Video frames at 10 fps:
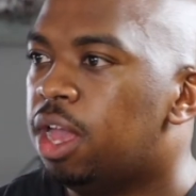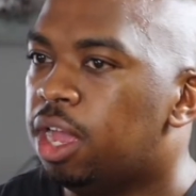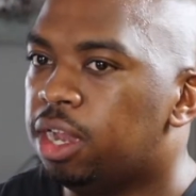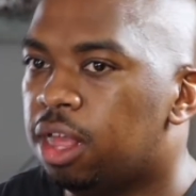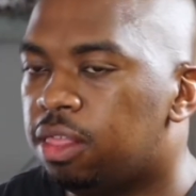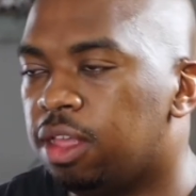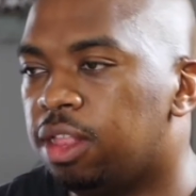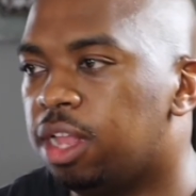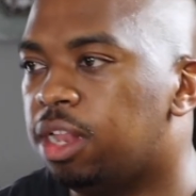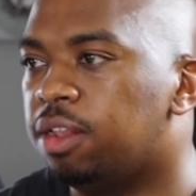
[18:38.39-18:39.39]
And I think
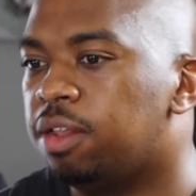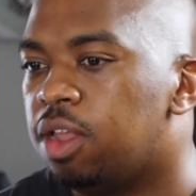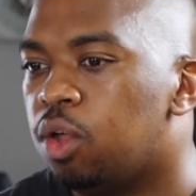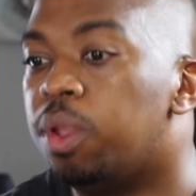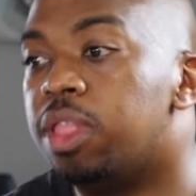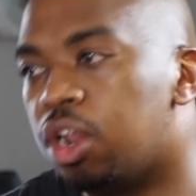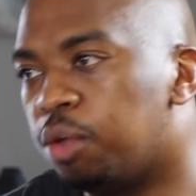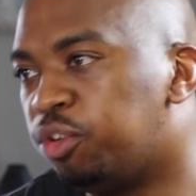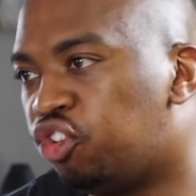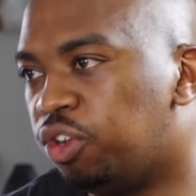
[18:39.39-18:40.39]
then when that
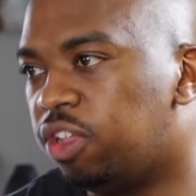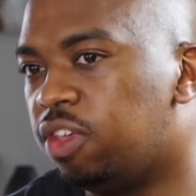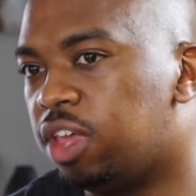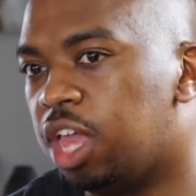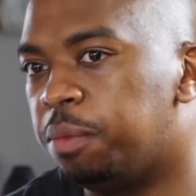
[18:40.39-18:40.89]
opportunity came,